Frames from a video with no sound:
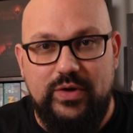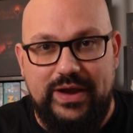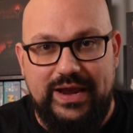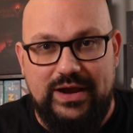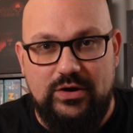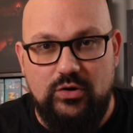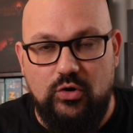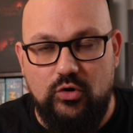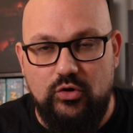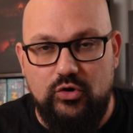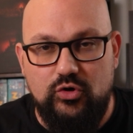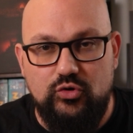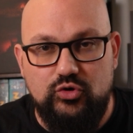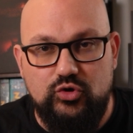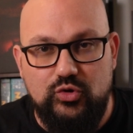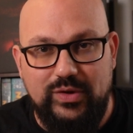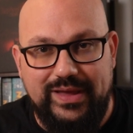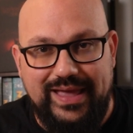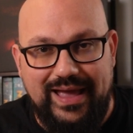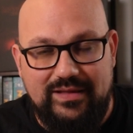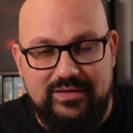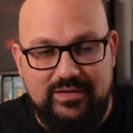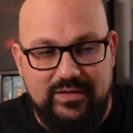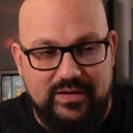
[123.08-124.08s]
in order to
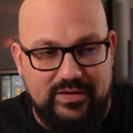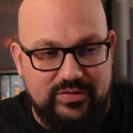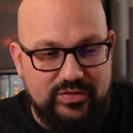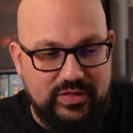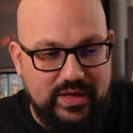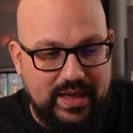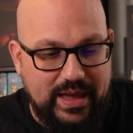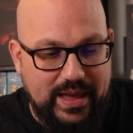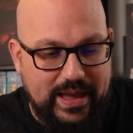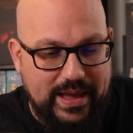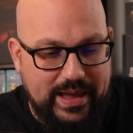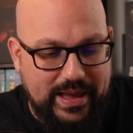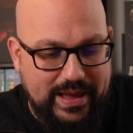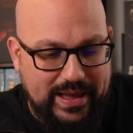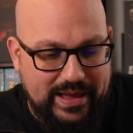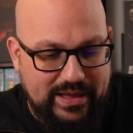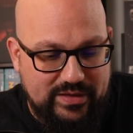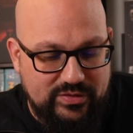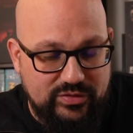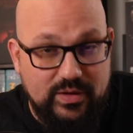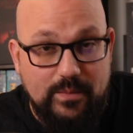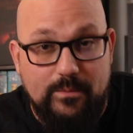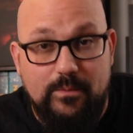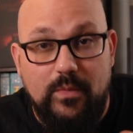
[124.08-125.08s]
get
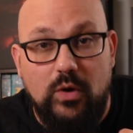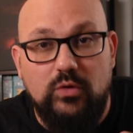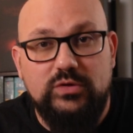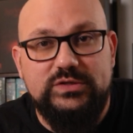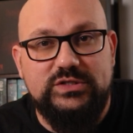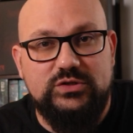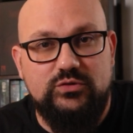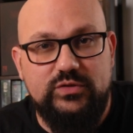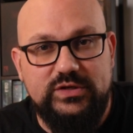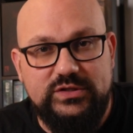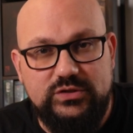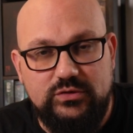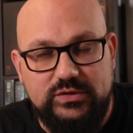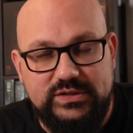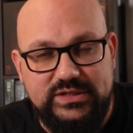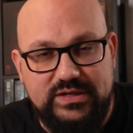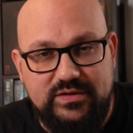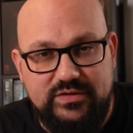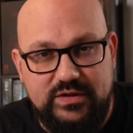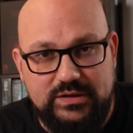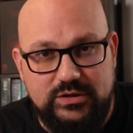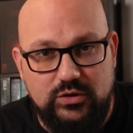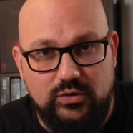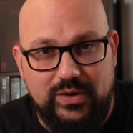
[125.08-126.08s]
the most resources
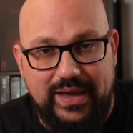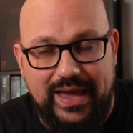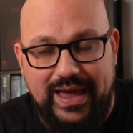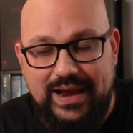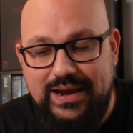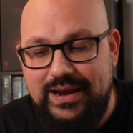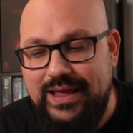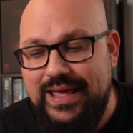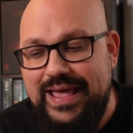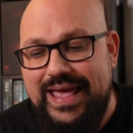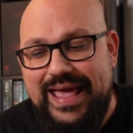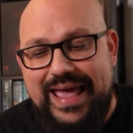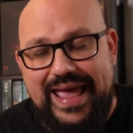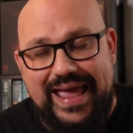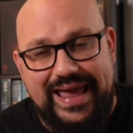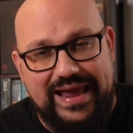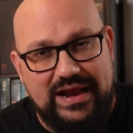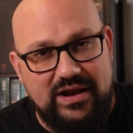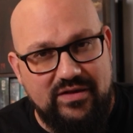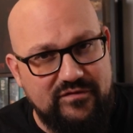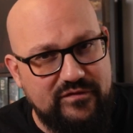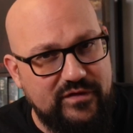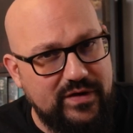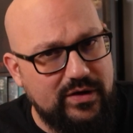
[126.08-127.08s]
that you can in
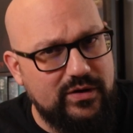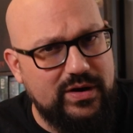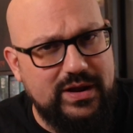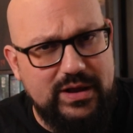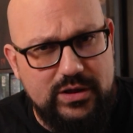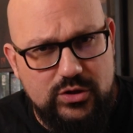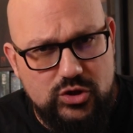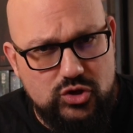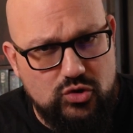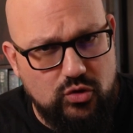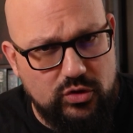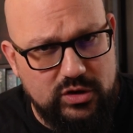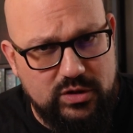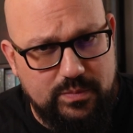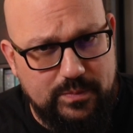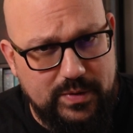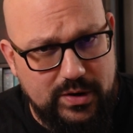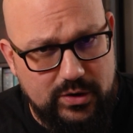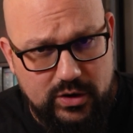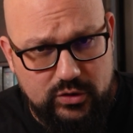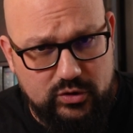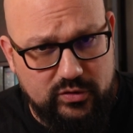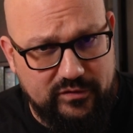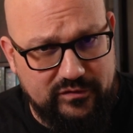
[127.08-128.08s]
a very short
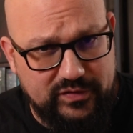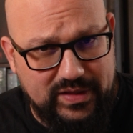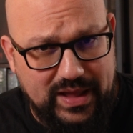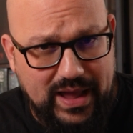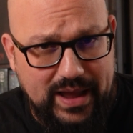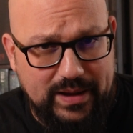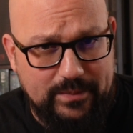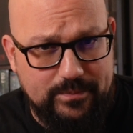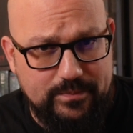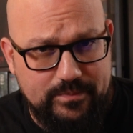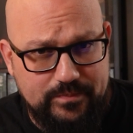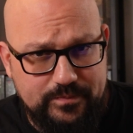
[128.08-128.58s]
period of time.